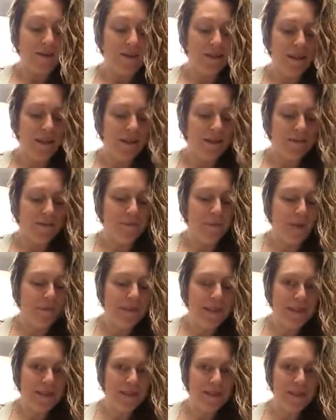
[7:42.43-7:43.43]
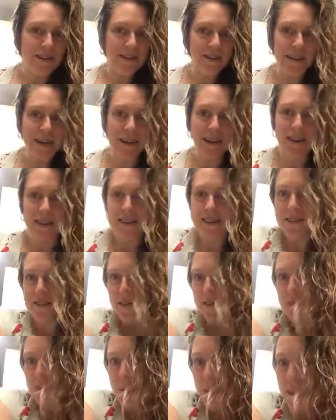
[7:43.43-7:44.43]
well, maybe that's not entirely
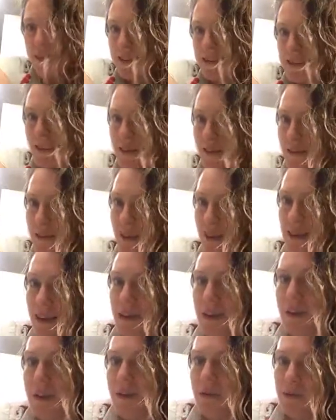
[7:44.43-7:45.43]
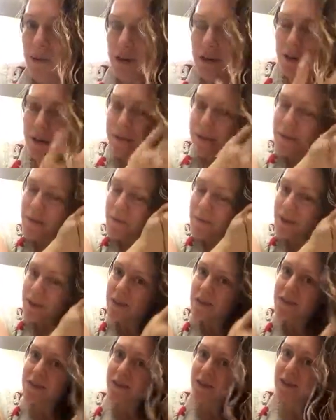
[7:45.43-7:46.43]
true because you know what? When you go to somebody
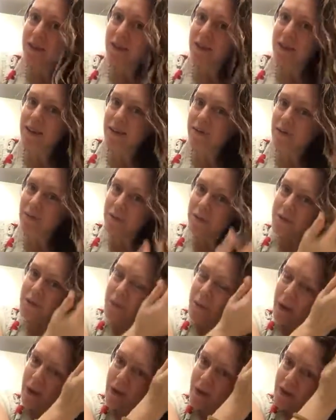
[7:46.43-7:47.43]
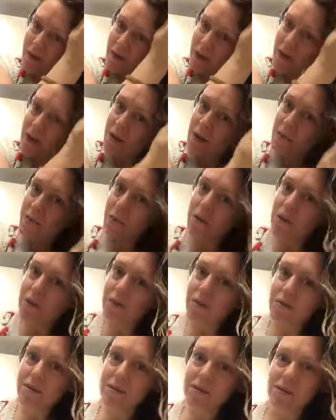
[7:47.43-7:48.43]
else, you get that different perspective. When you
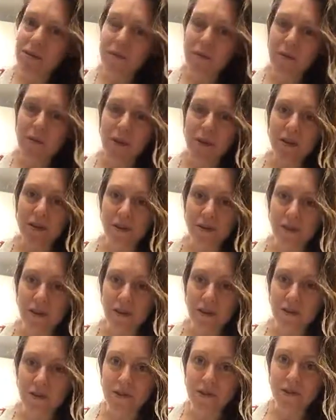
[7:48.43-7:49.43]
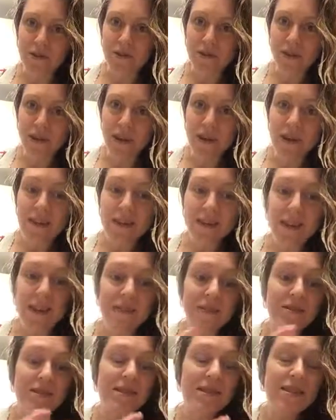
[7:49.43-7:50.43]
go to see a professional hairdresser,
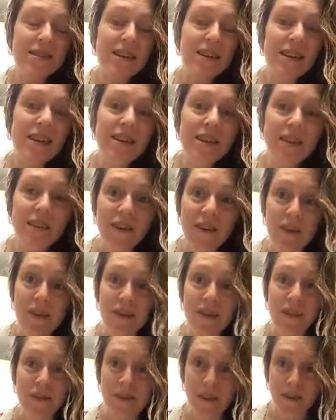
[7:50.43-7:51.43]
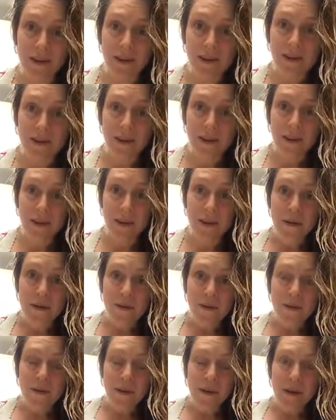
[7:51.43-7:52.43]
they've seen all of that.
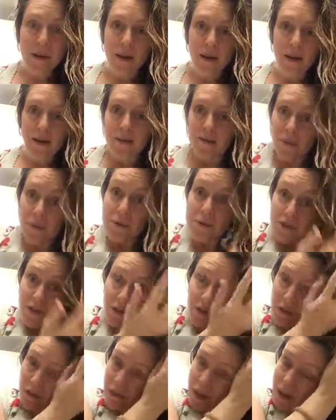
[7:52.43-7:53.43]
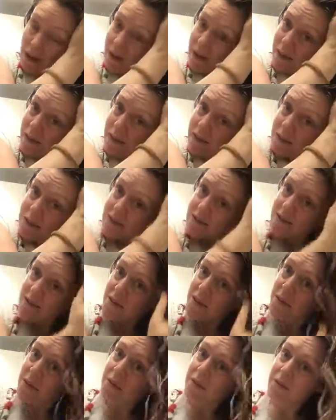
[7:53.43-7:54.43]
Most of it, right?
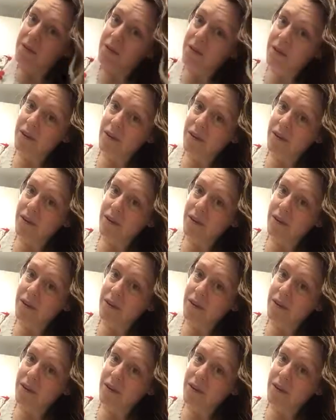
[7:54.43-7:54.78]
So,